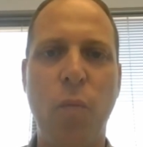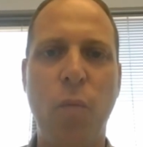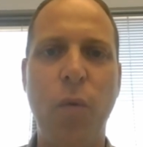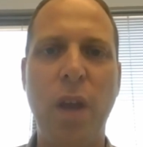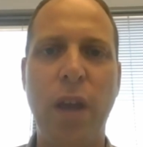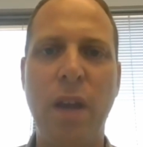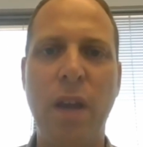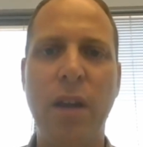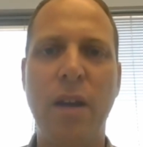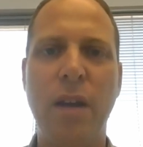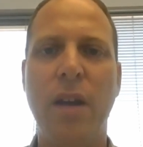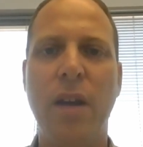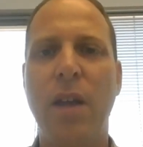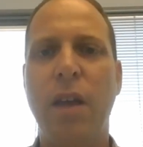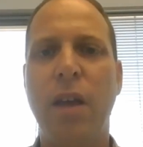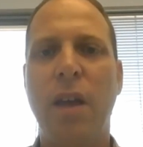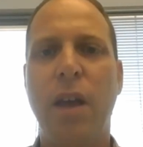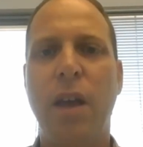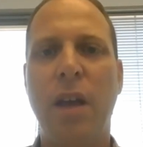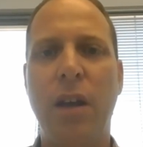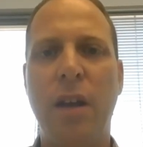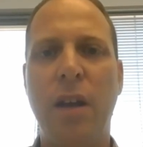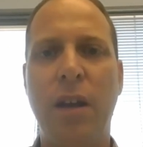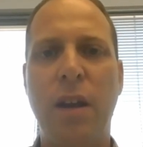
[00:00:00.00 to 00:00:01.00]
week,
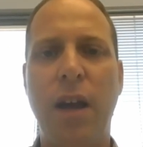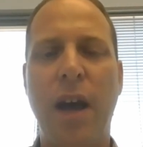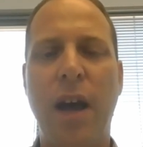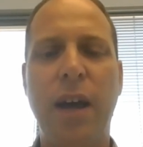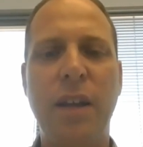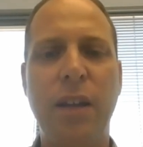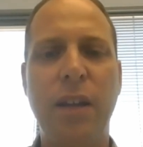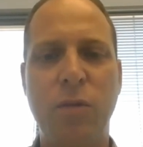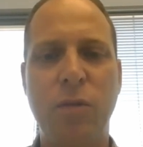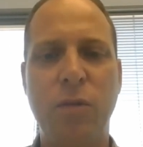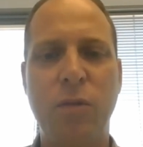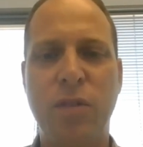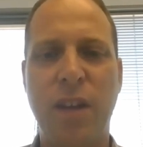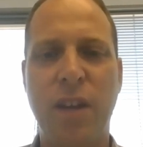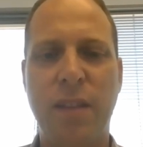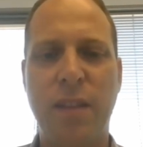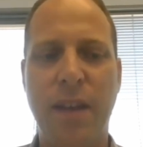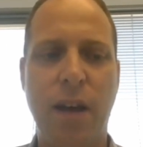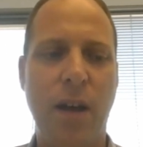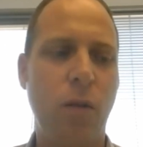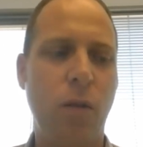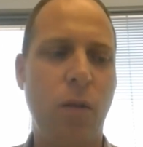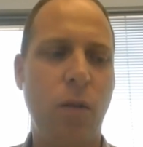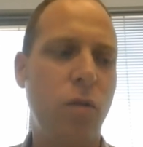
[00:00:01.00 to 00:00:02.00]
and I need to stand
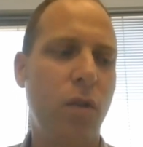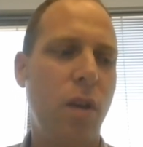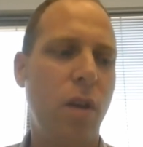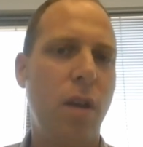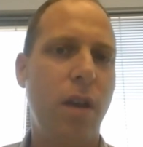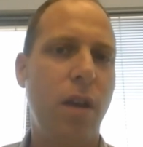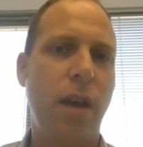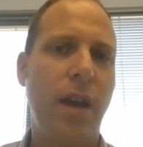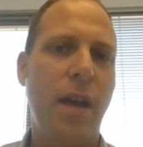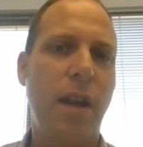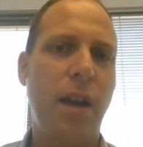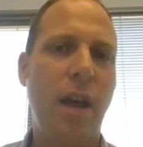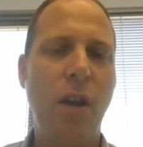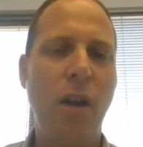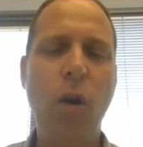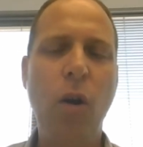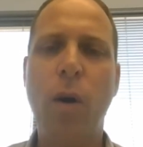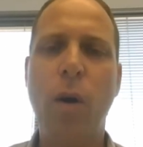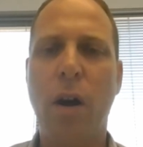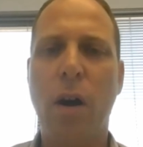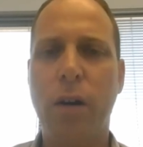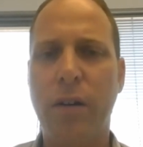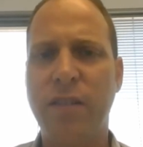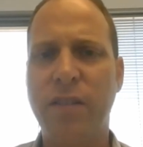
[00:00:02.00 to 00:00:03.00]
out, and I
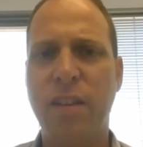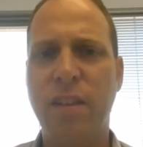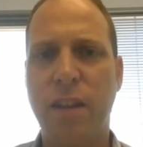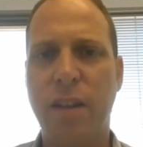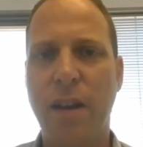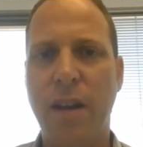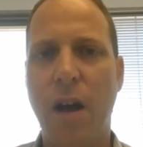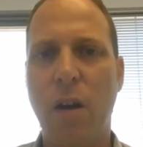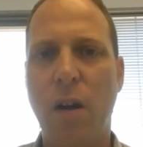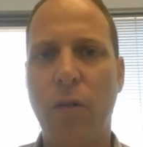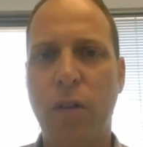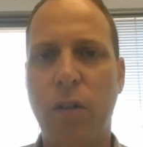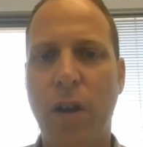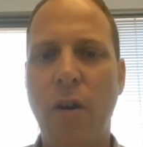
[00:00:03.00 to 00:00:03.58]
know how to stand out.